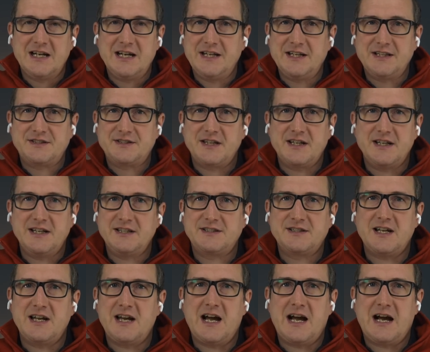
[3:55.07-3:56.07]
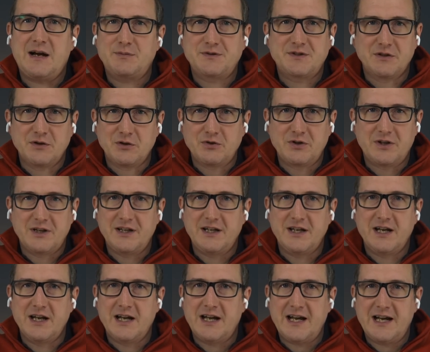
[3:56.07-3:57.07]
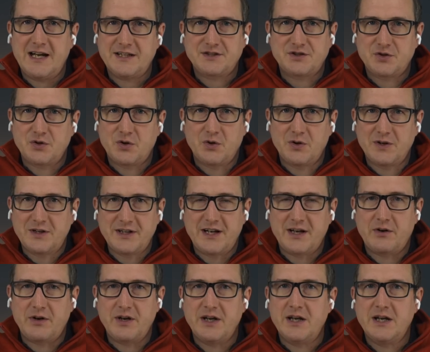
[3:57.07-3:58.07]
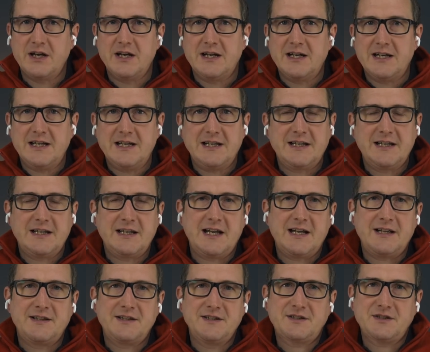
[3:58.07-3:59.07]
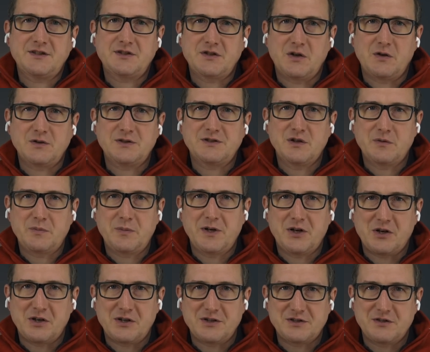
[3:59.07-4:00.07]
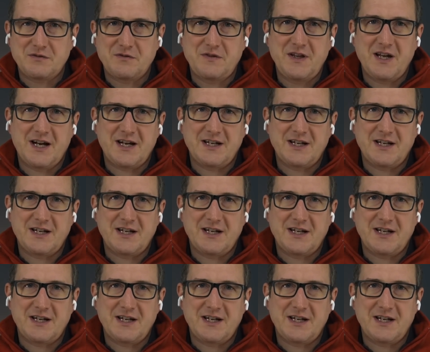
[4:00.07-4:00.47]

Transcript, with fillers: it's, it's absolutely extraordinary. In, and this is also because of the